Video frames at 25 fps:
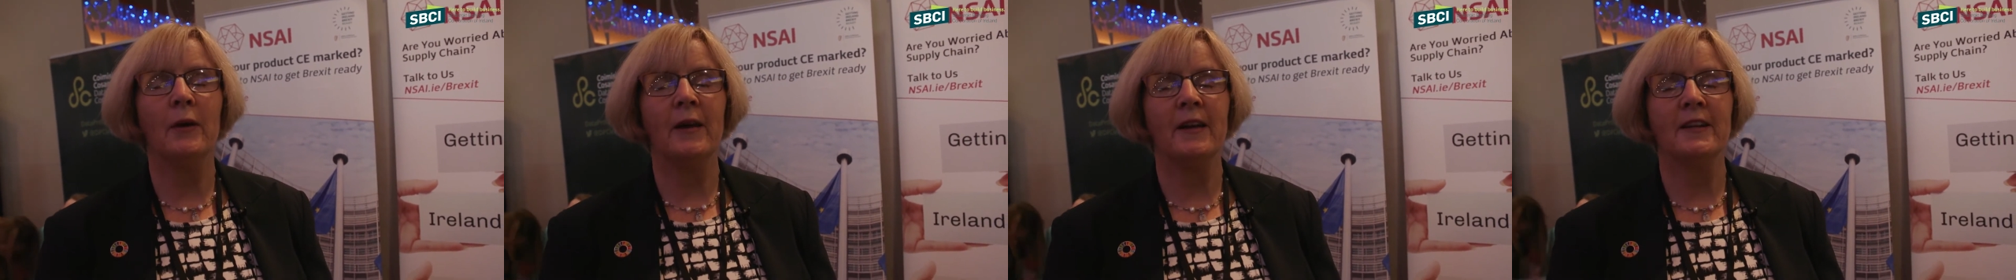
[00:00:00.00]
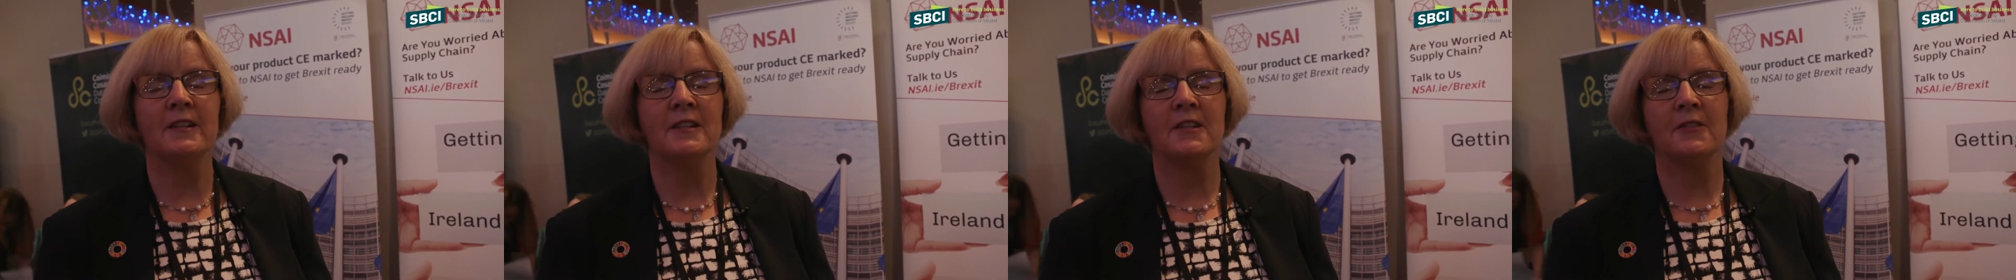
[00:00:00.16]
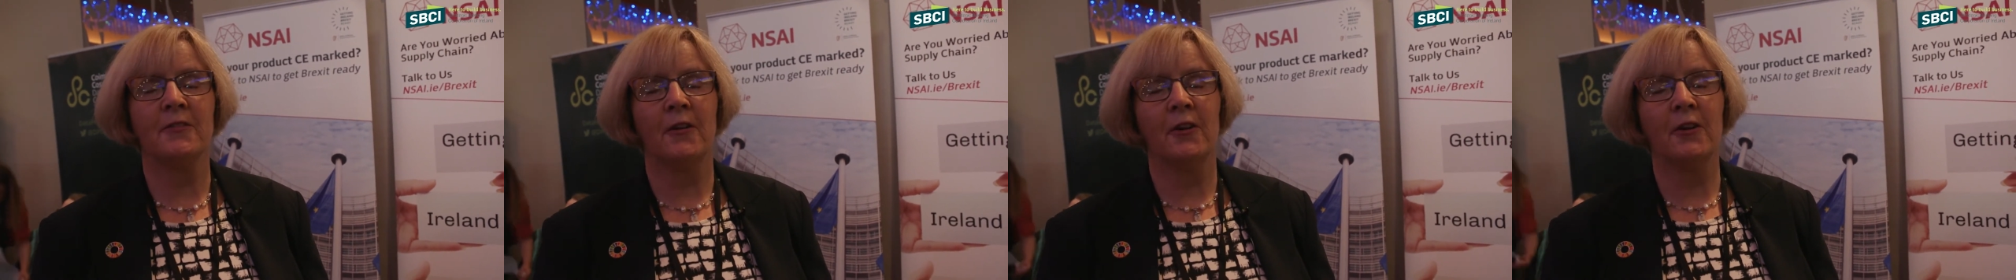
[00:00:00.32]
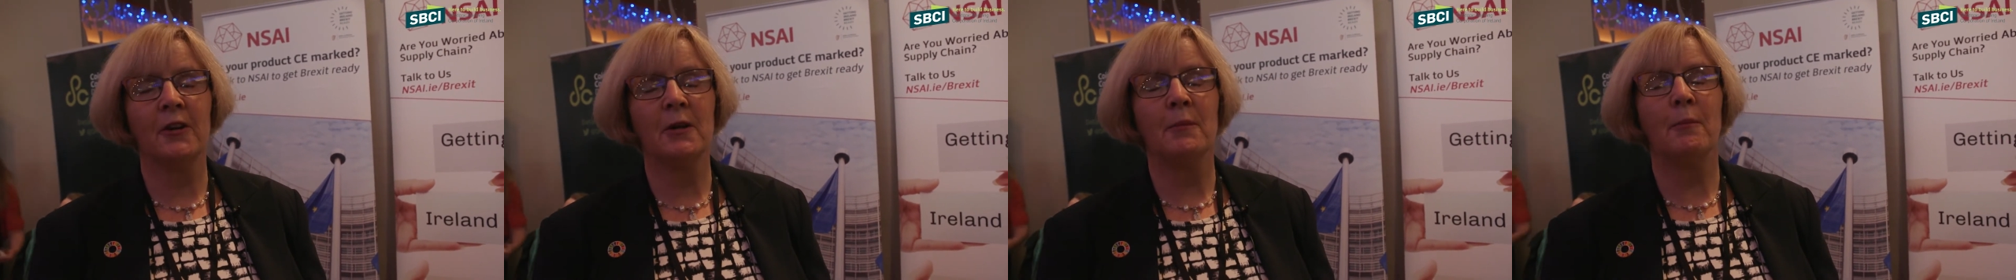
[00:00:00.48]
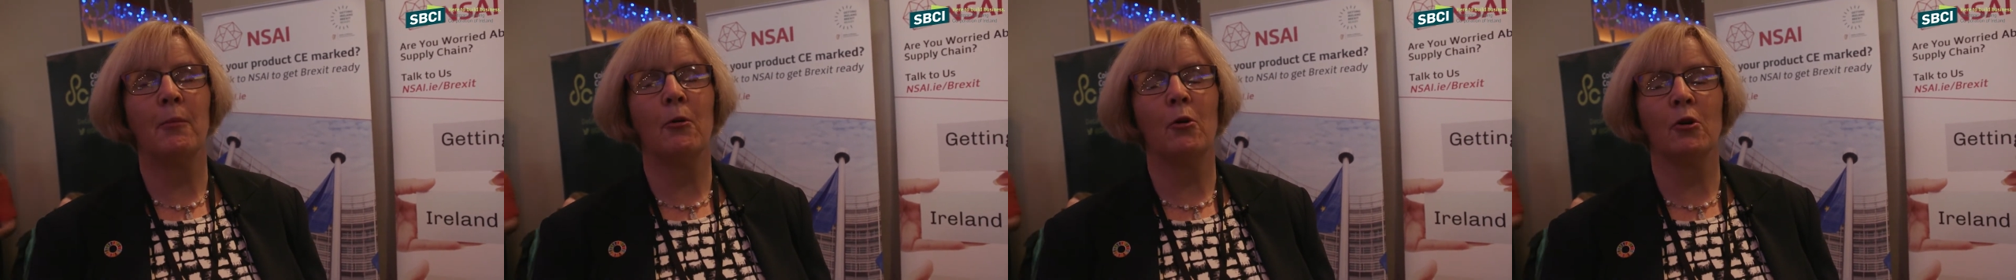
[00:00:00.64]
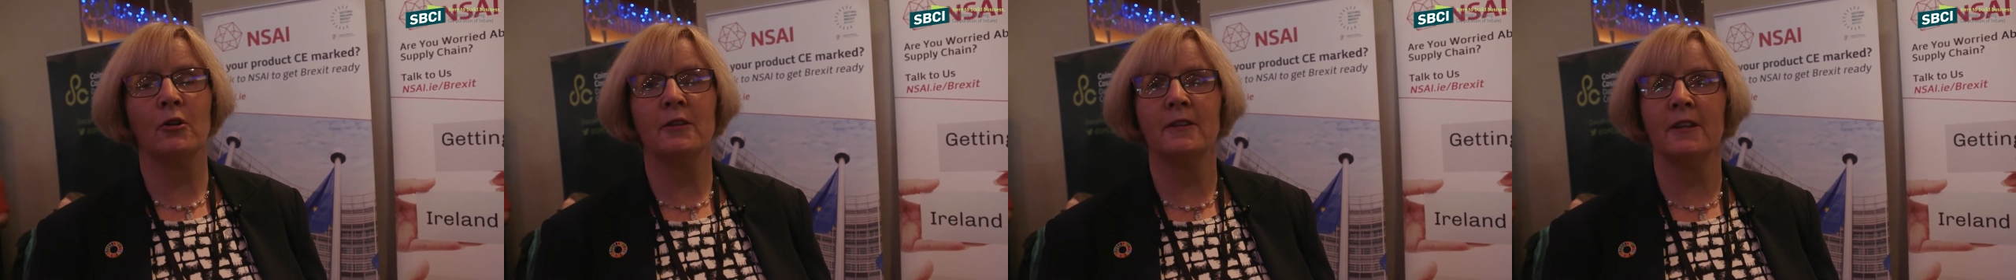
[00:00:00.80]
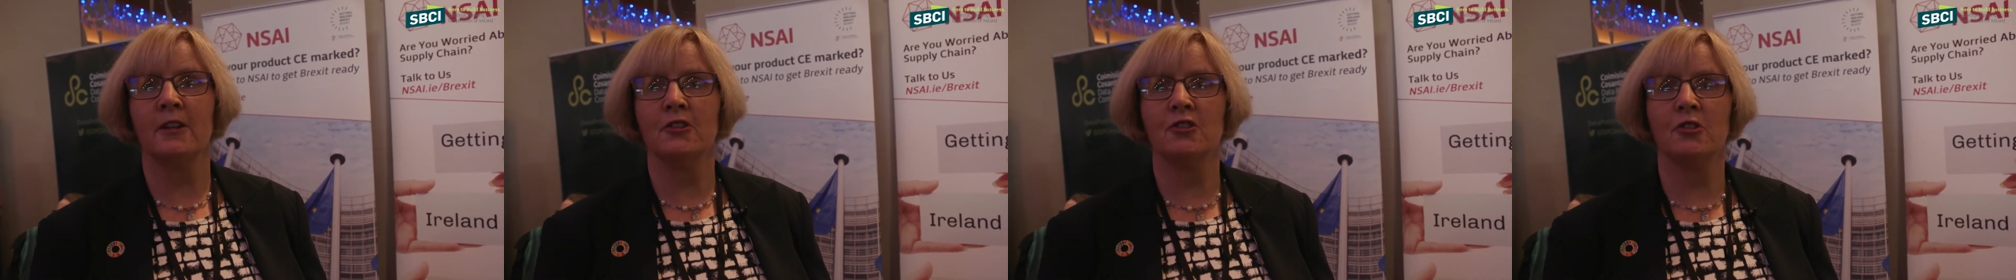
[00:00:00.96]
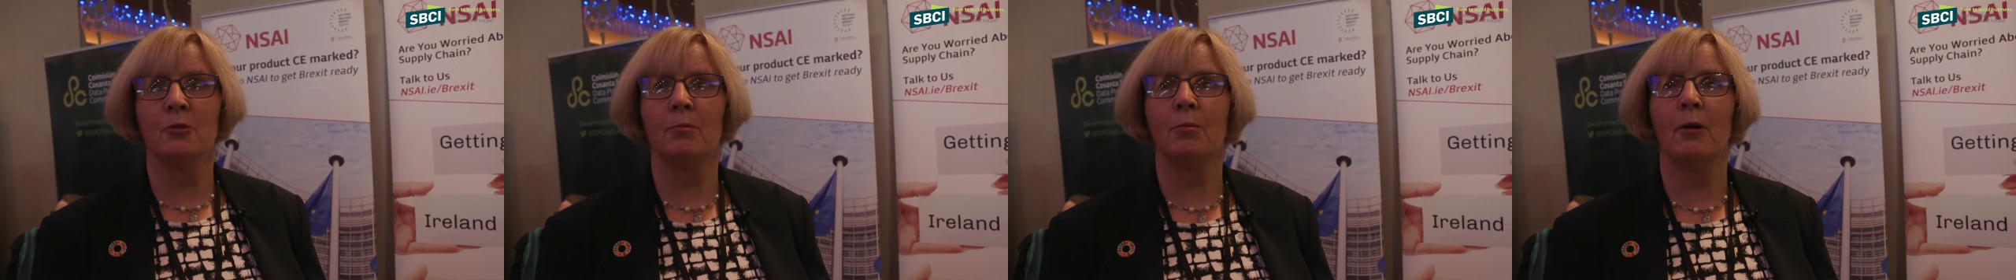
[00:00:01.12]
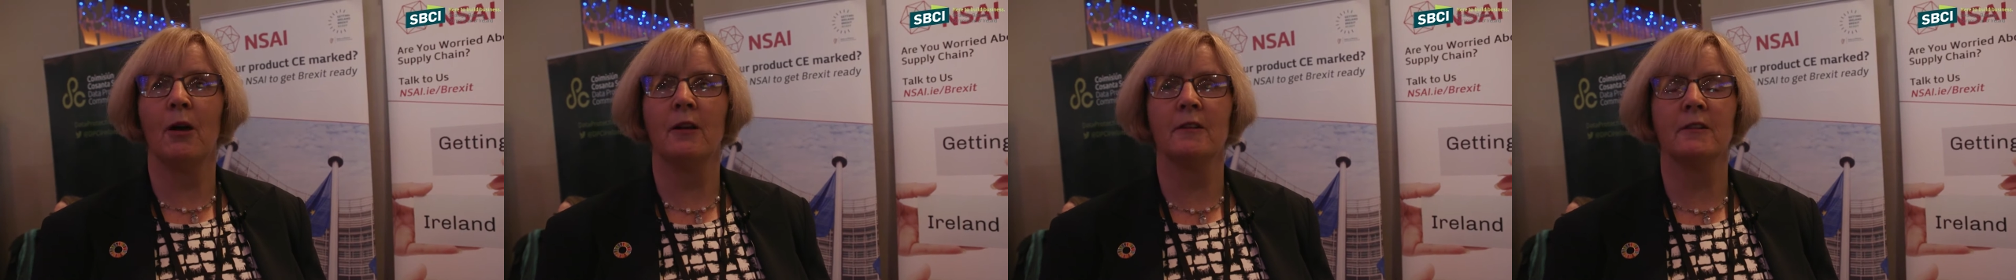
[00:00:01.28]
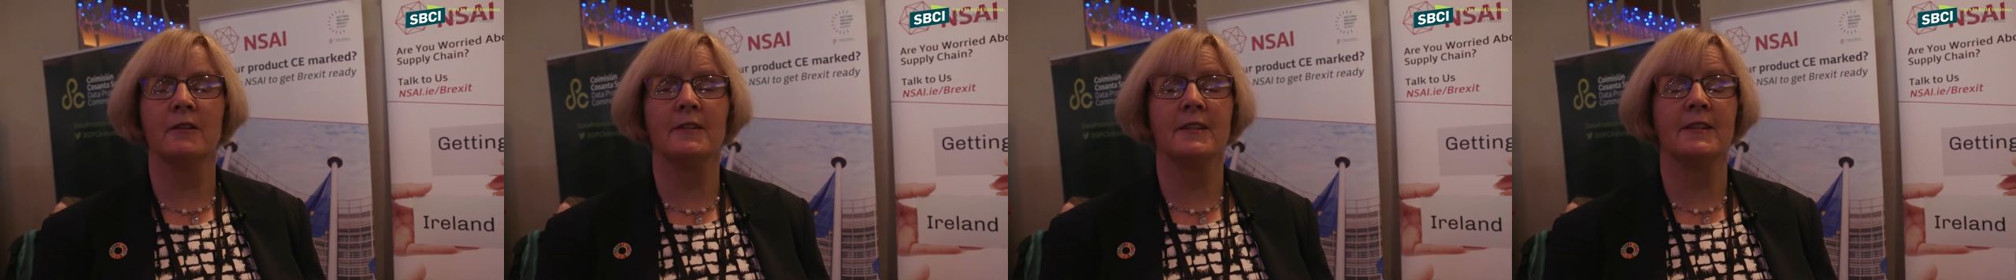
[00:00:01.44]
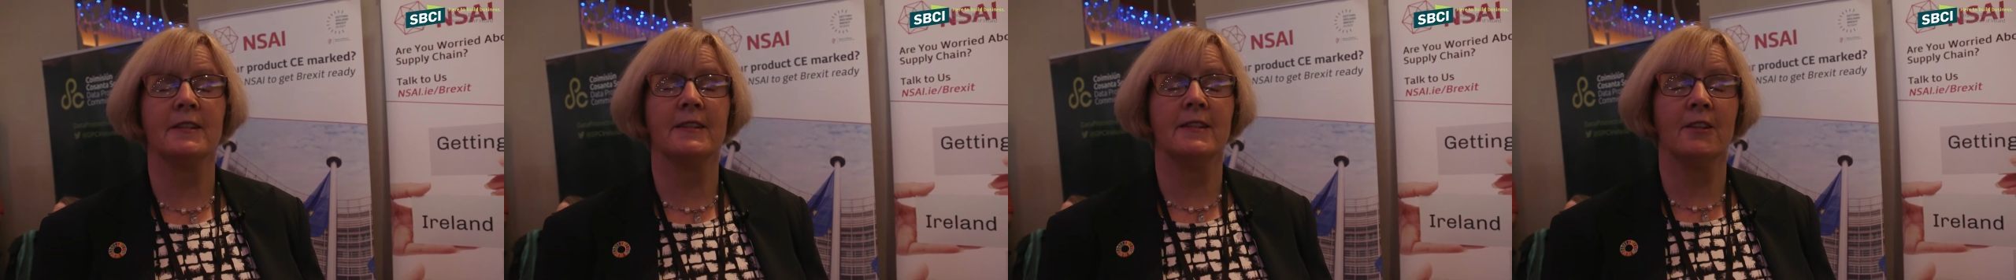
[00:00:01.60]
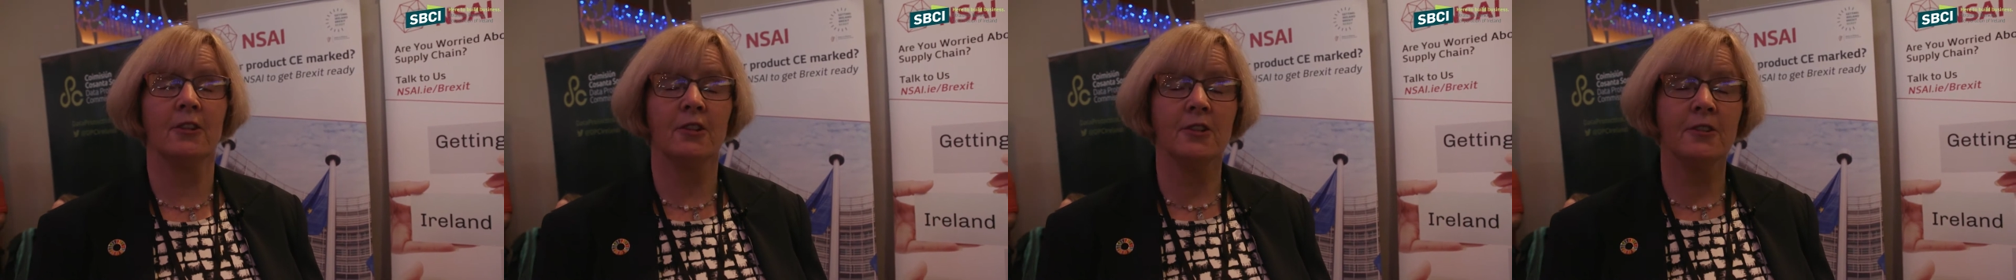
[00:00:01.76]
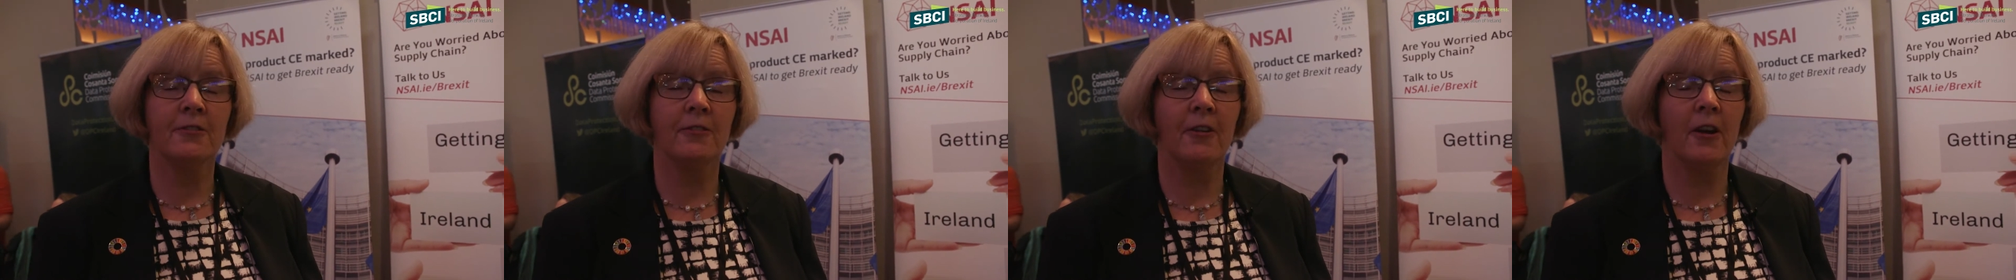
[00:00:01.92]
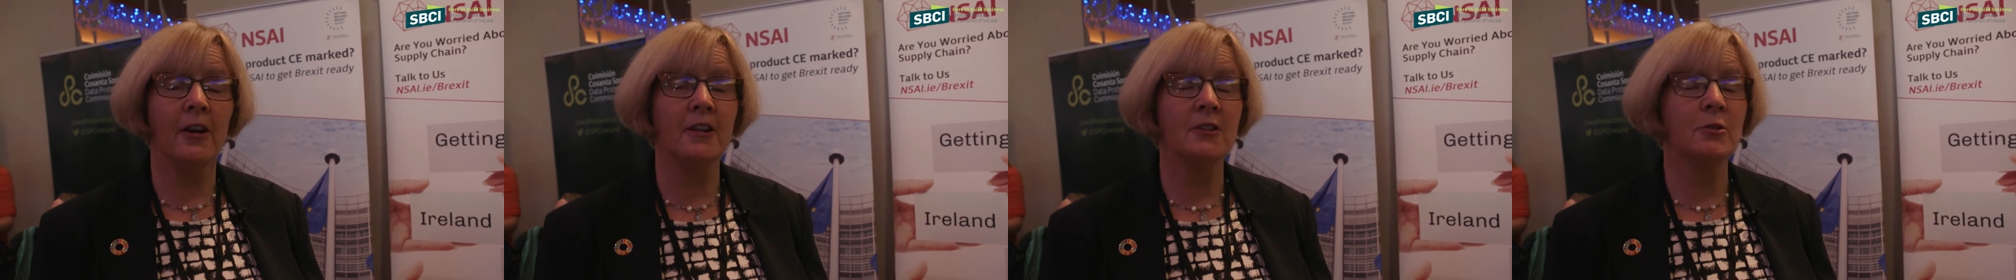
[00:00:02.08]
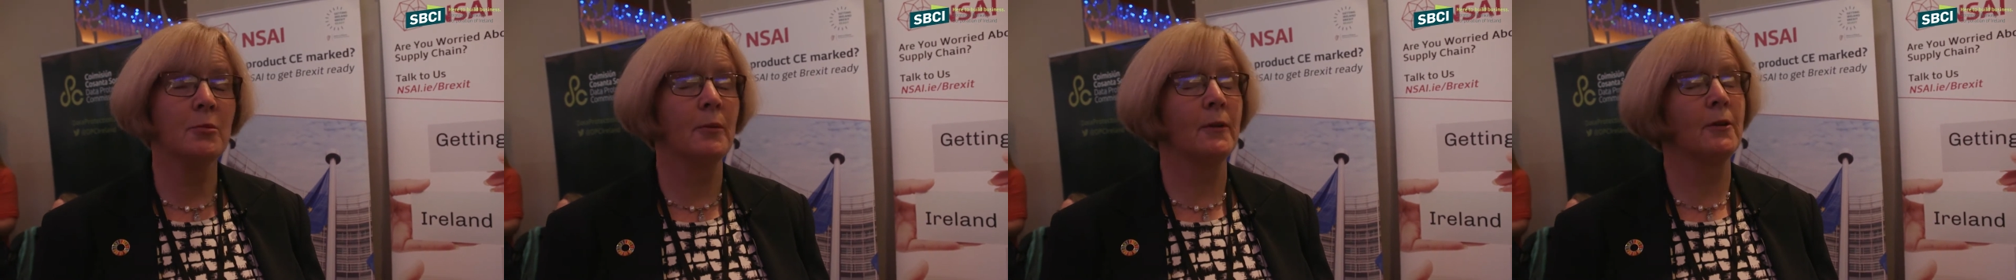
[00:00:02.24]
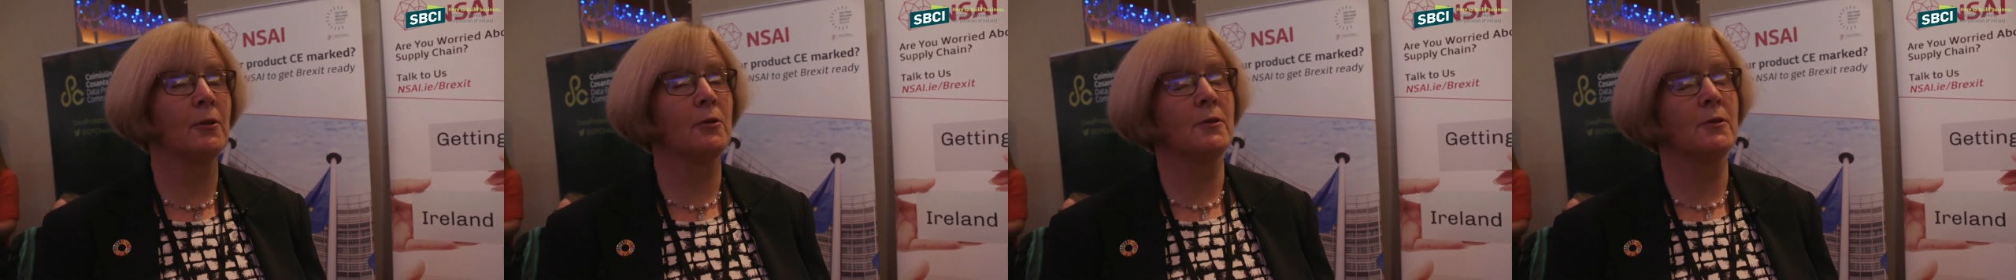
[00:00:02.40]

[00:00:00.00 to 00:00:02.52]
it is very important that your product is certified when